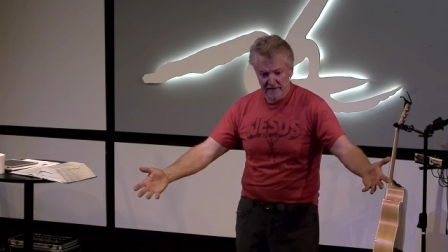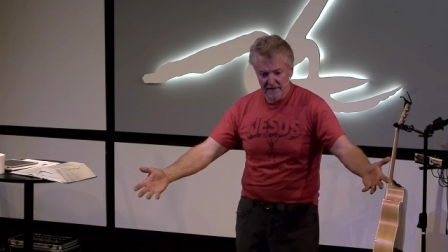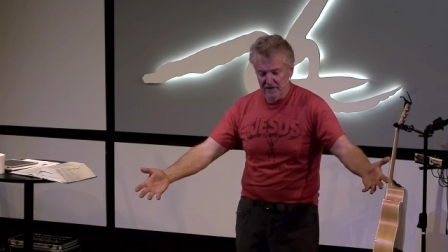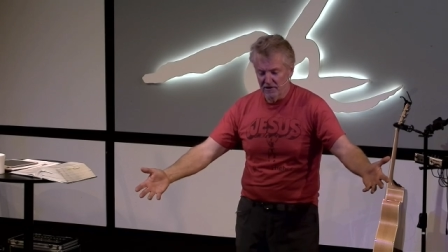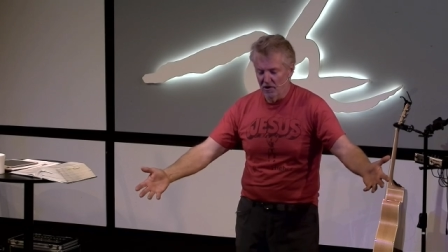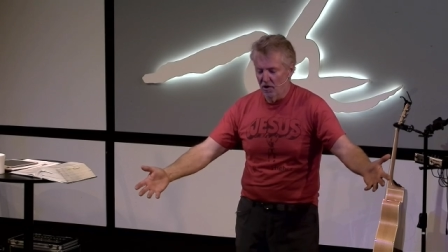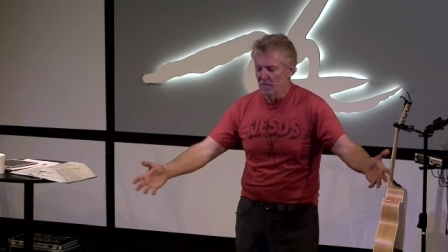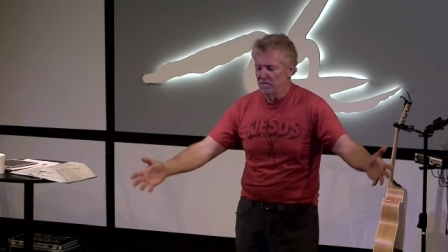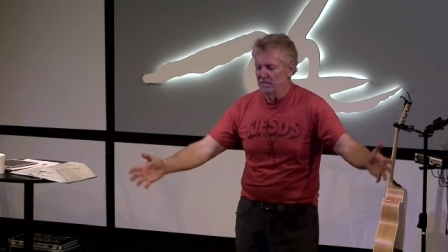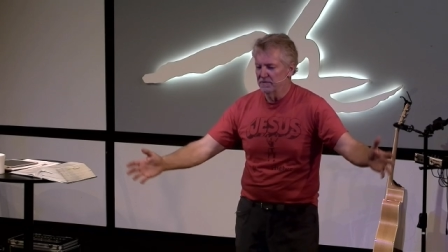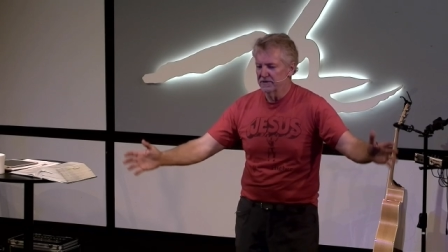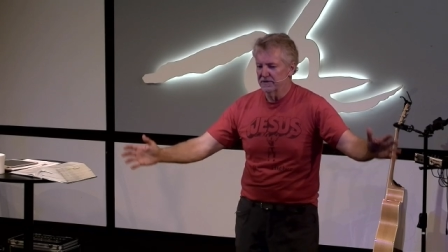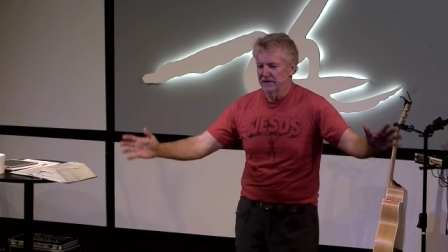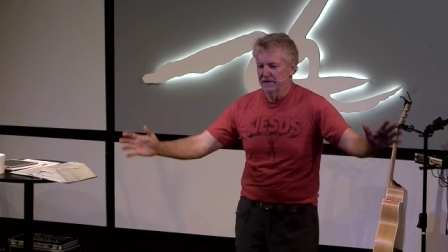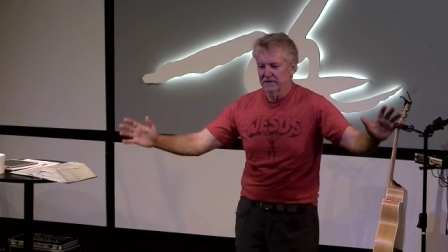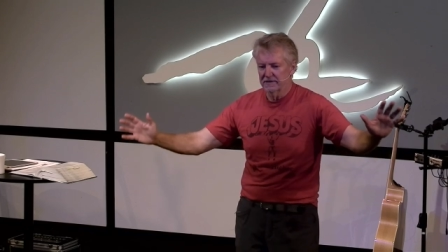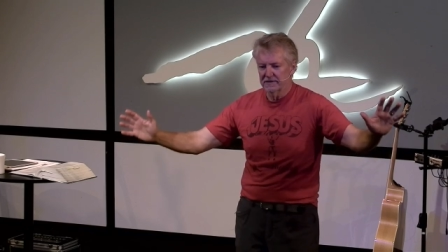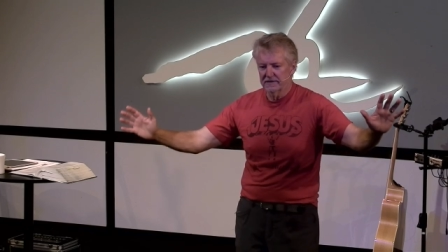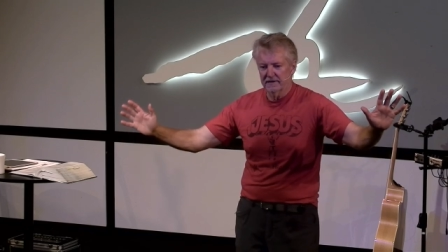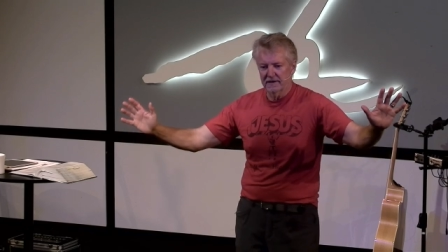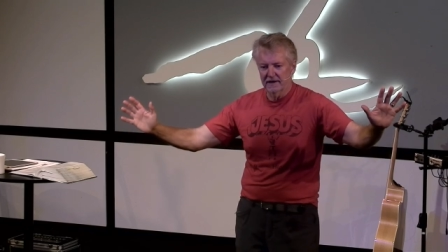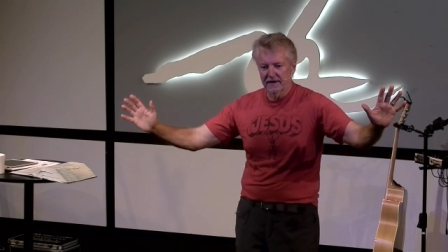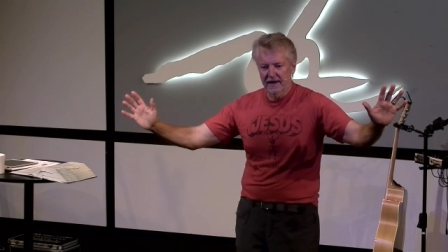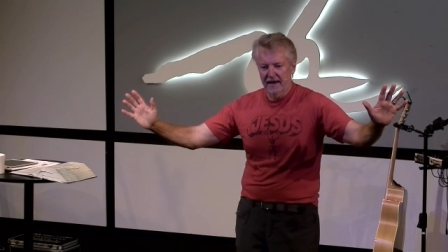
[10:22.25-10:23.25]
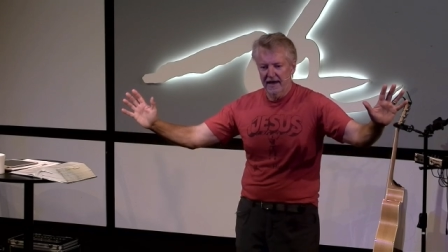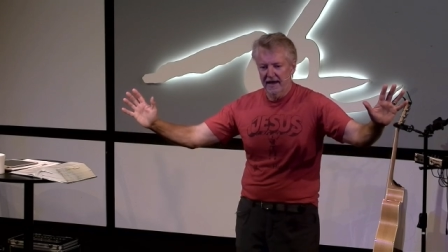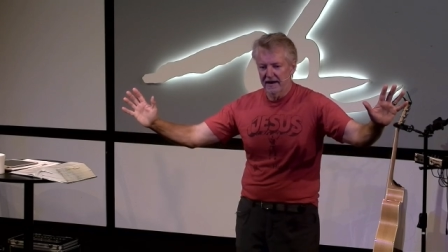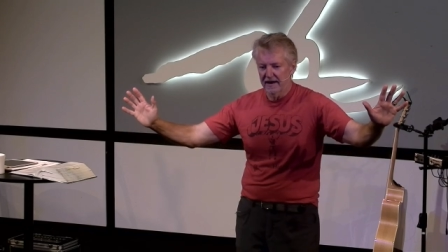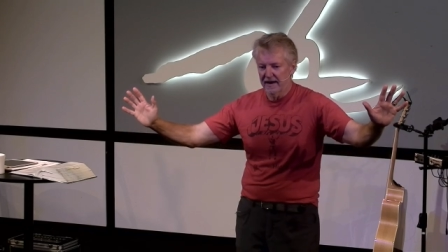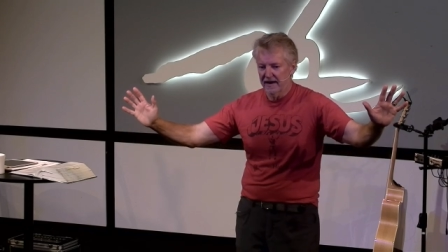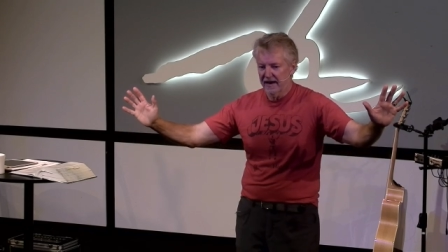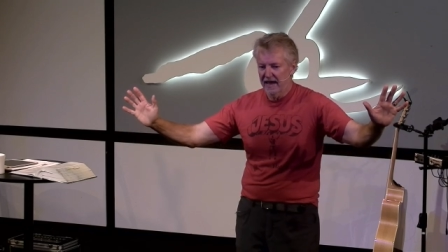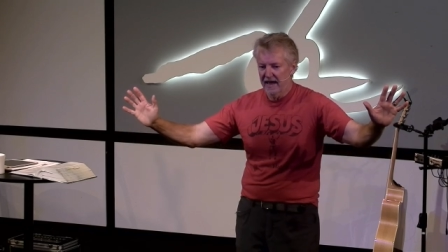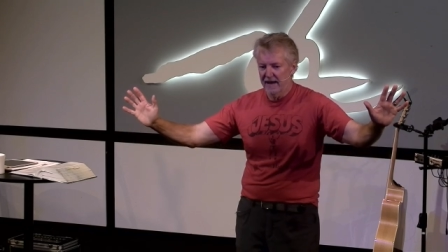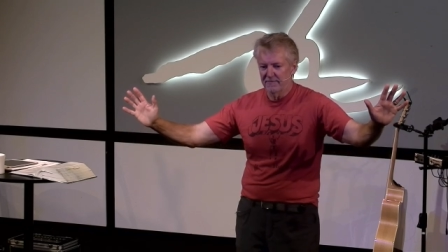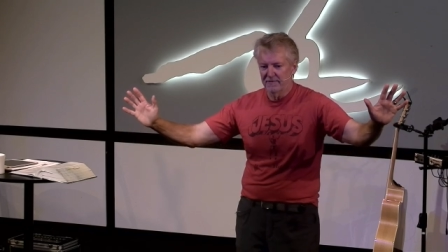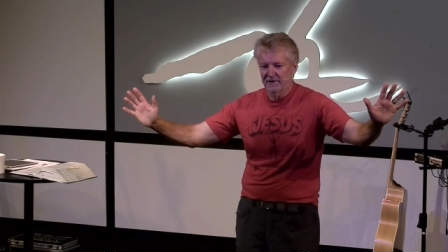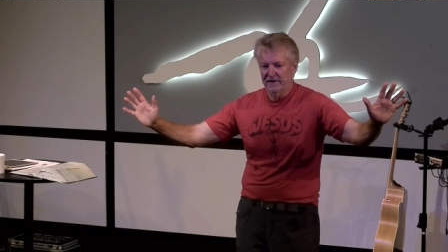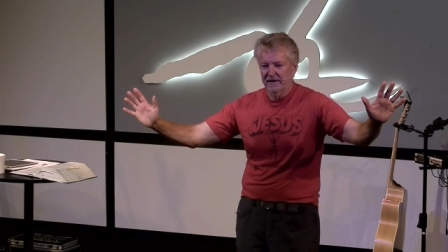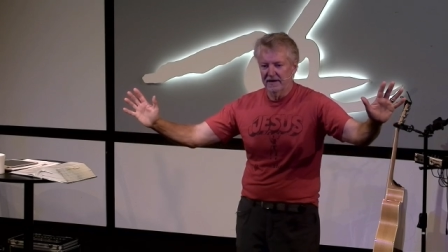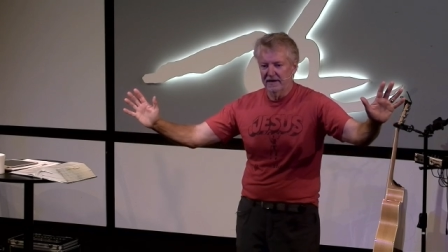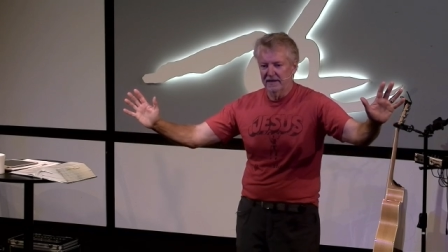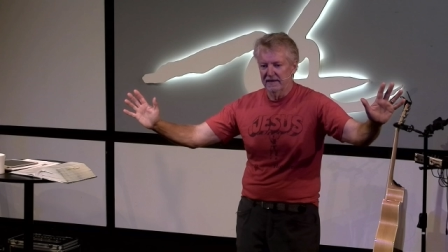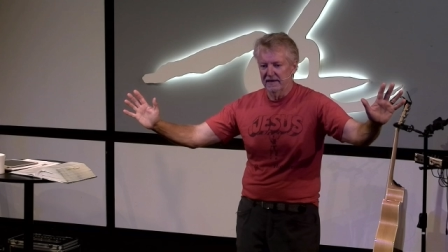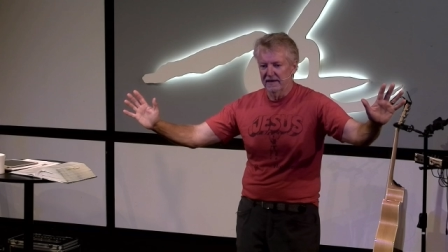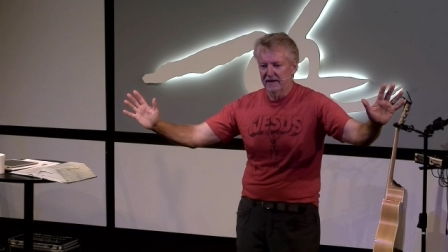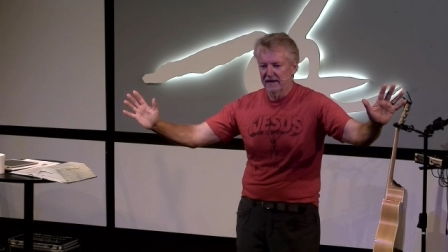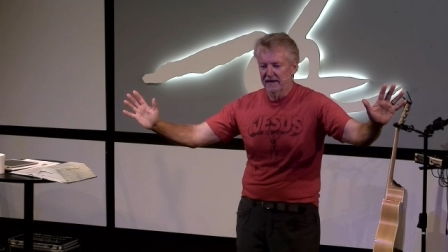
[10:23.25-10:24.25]
nope, no, sir, I can't. I can't put
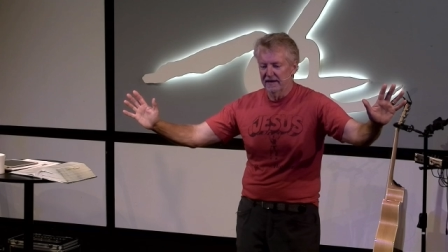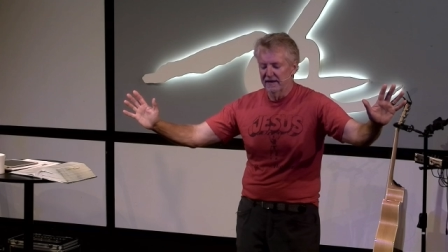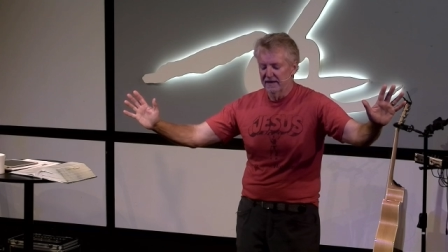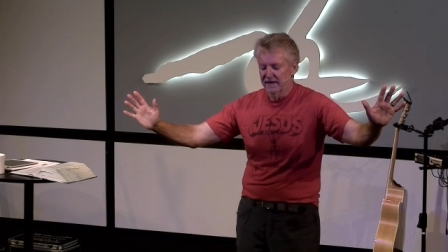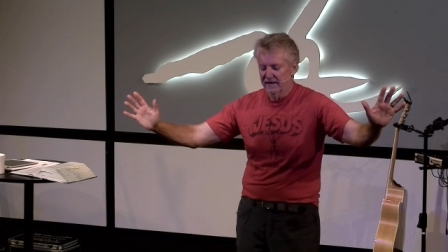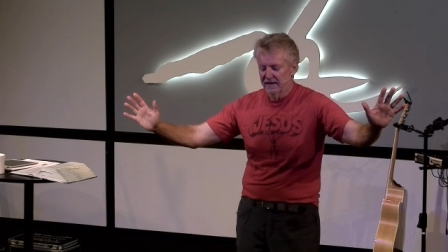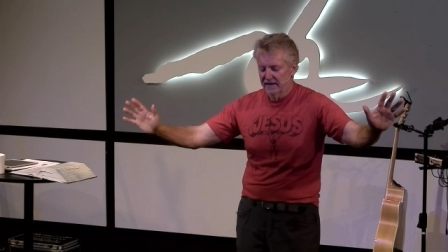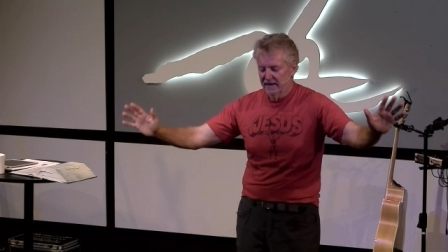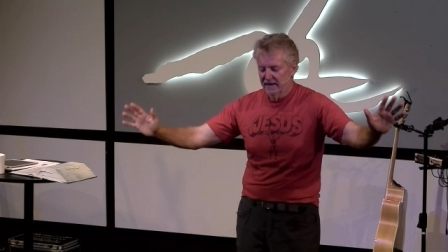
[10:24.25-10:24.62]
anything in.